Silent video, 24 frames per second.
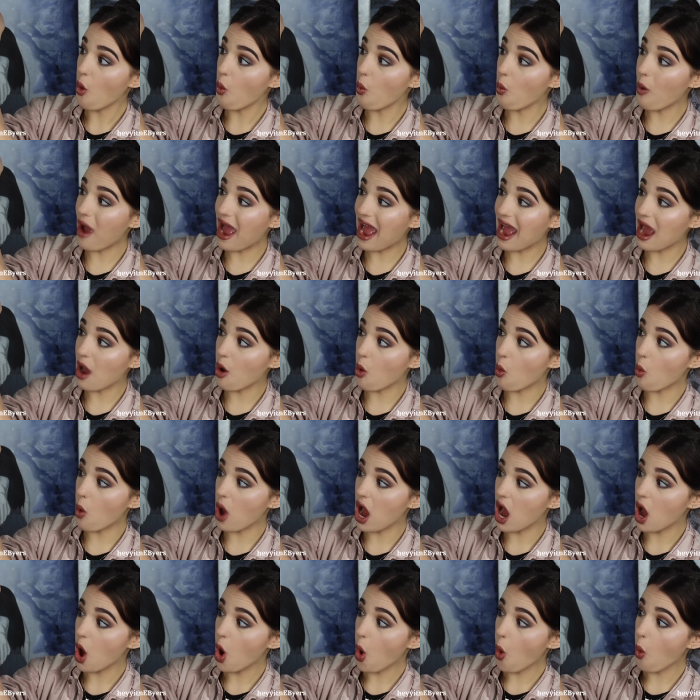
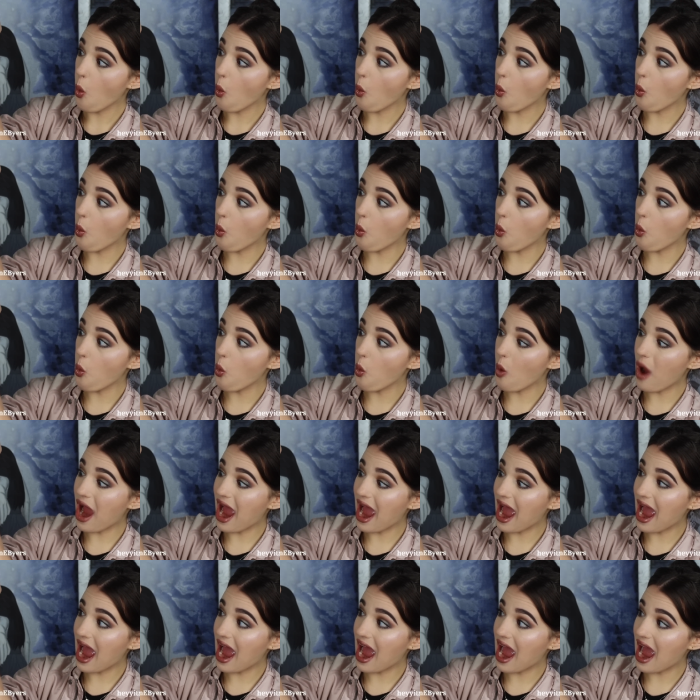Wow.
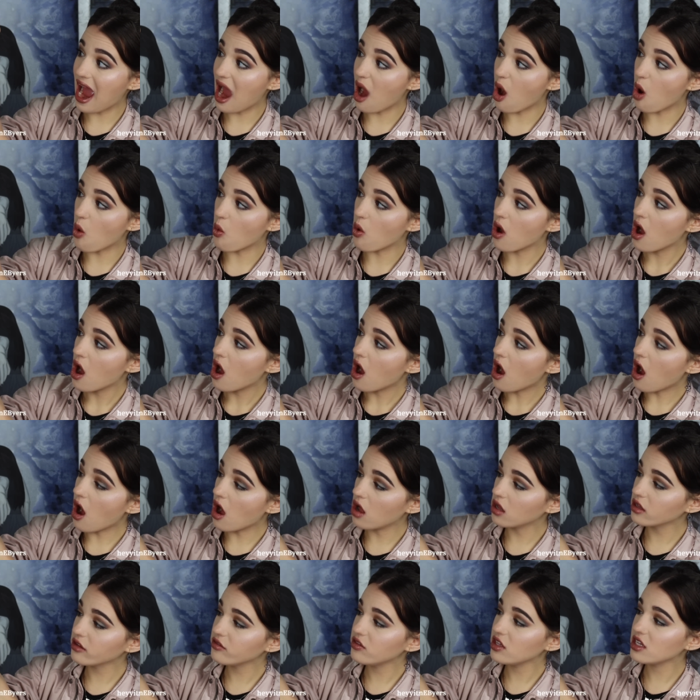Wow.
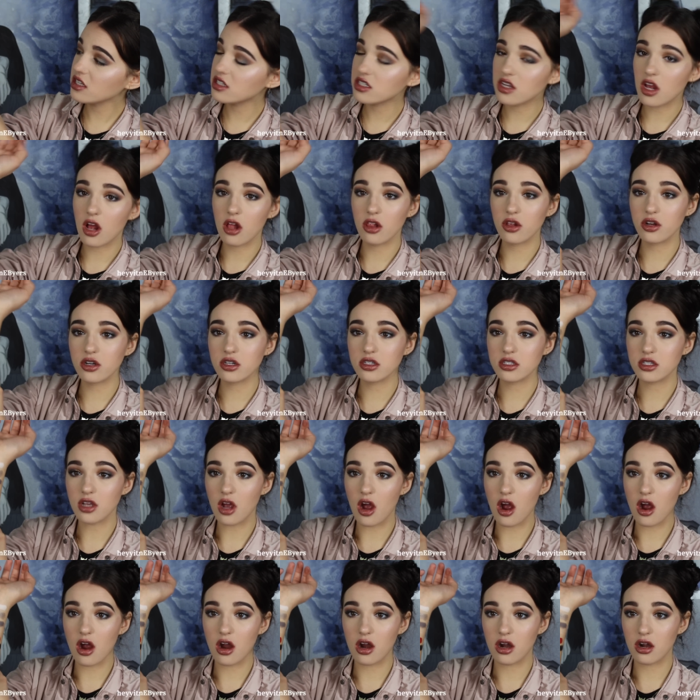All of these colors
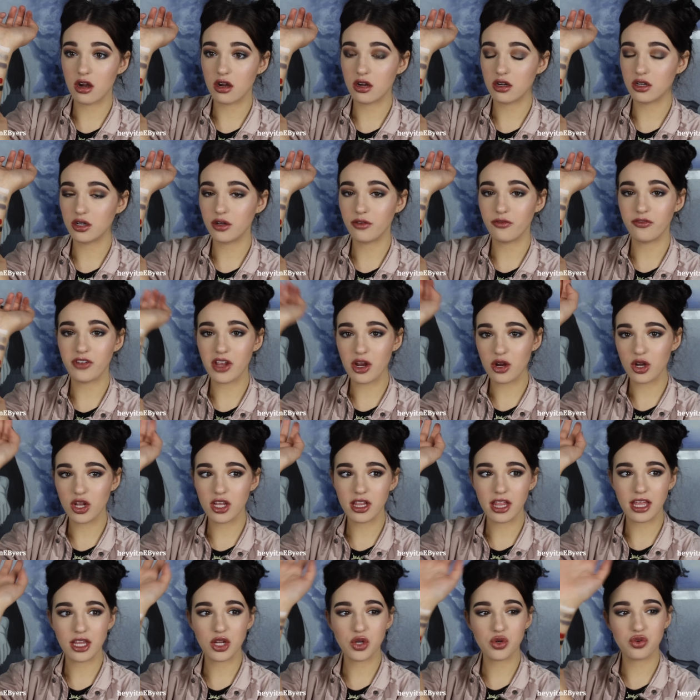are
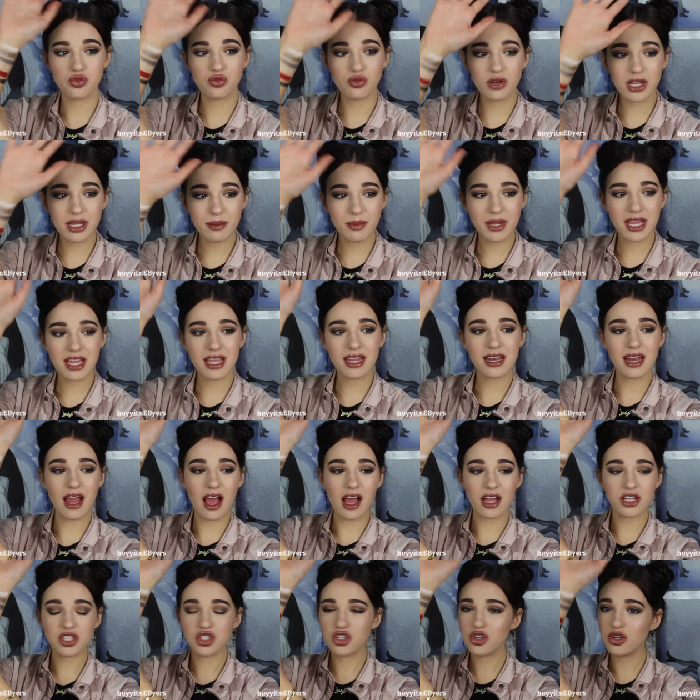very like creamy,
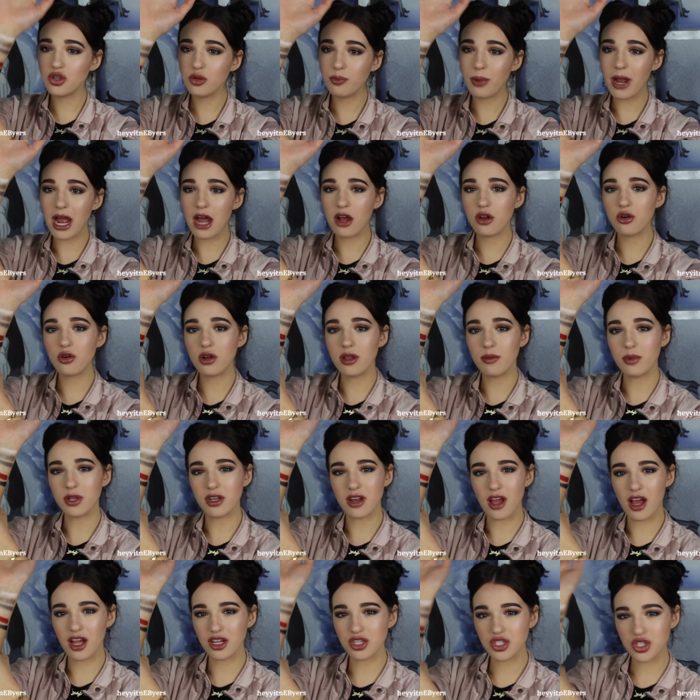not too powdery, but
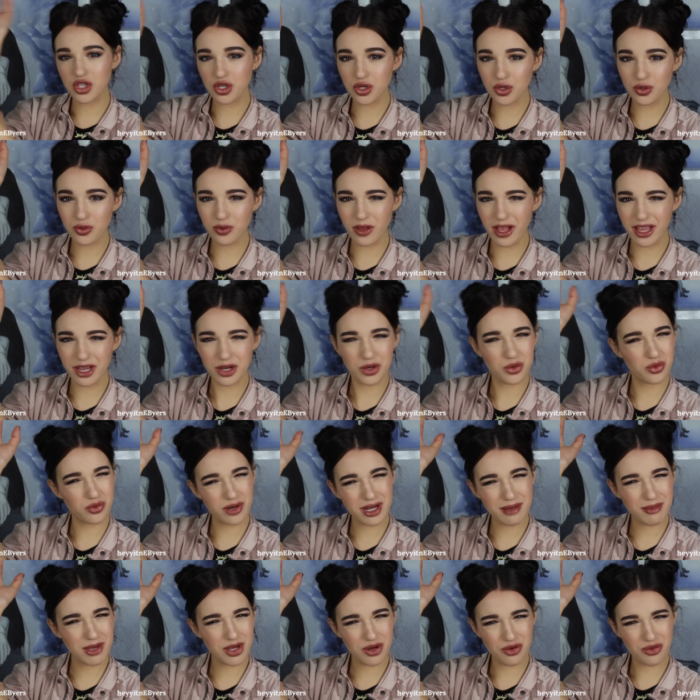not too like
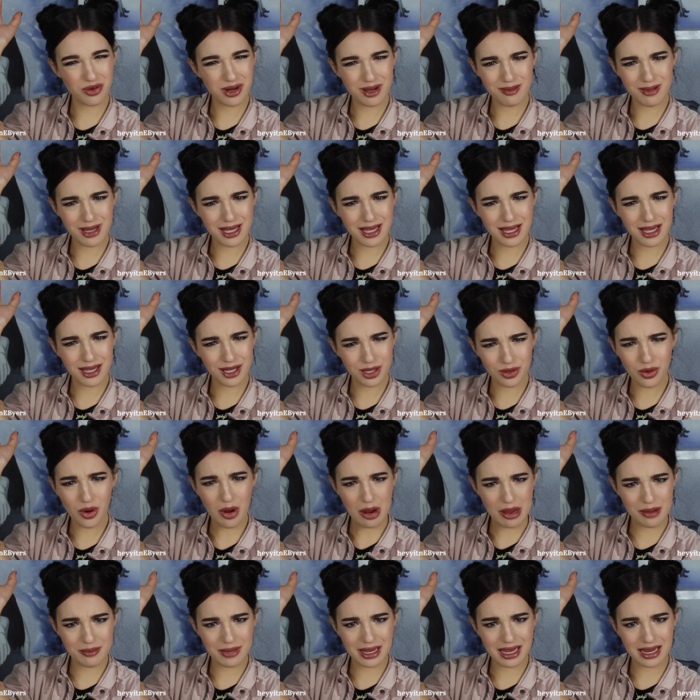creamy. You know
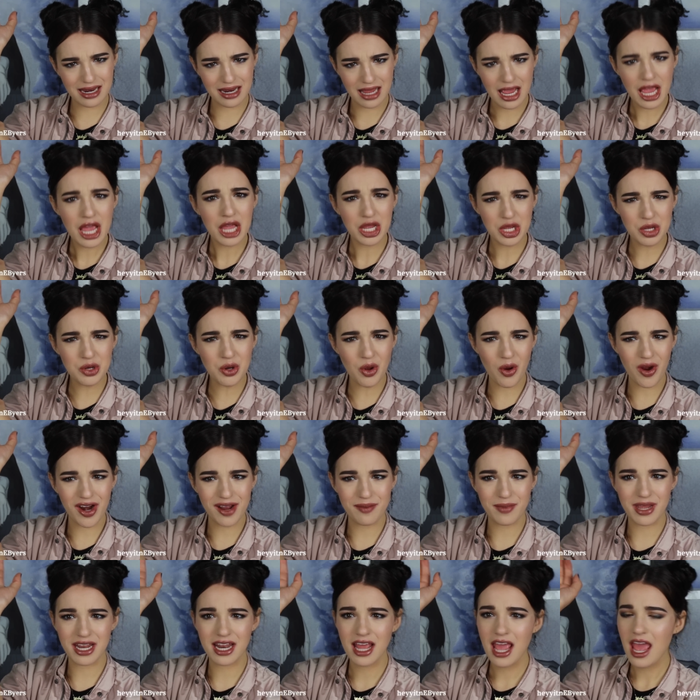what I mean? You know what
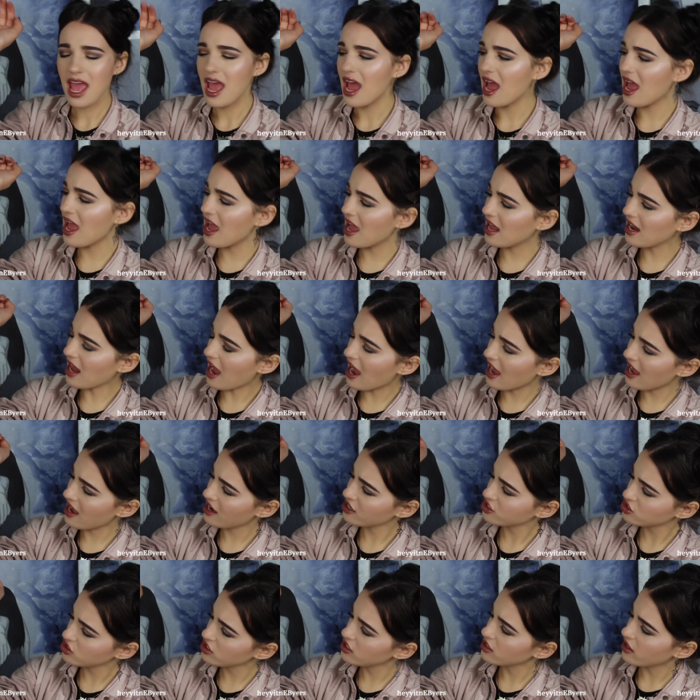I mean. And I
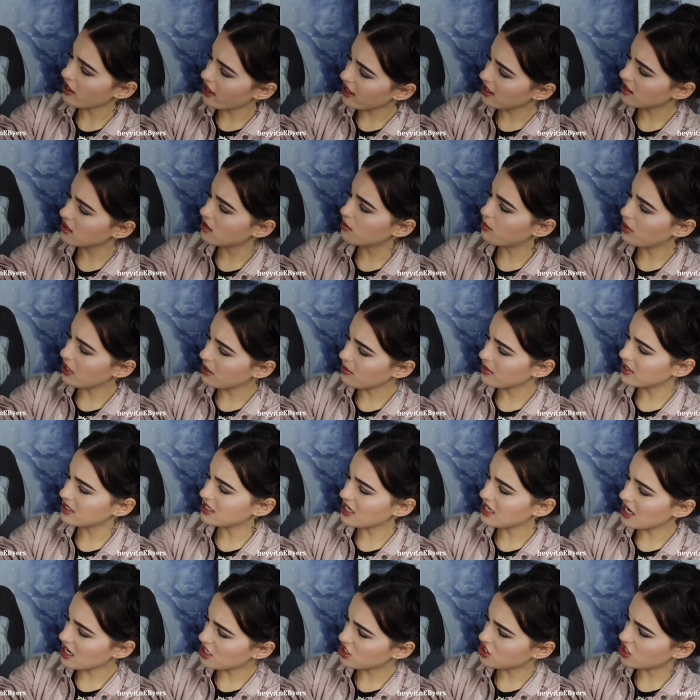actually like the
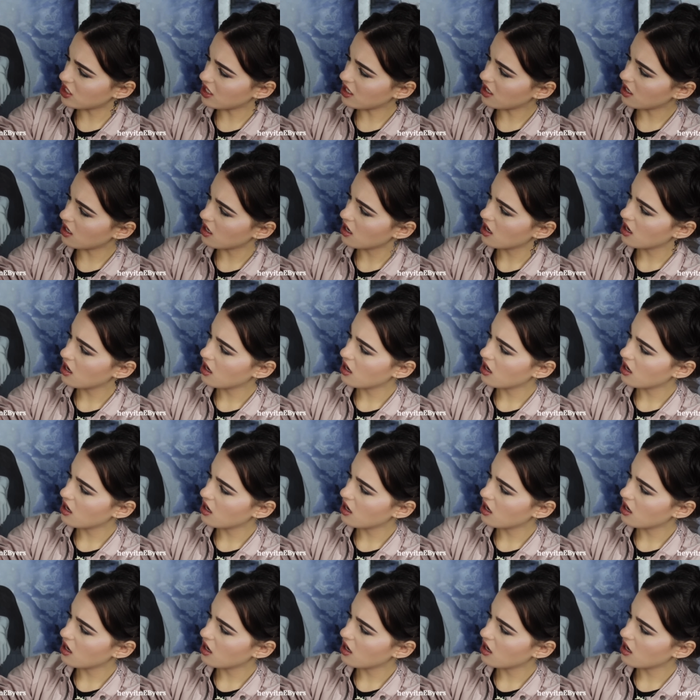pigmentation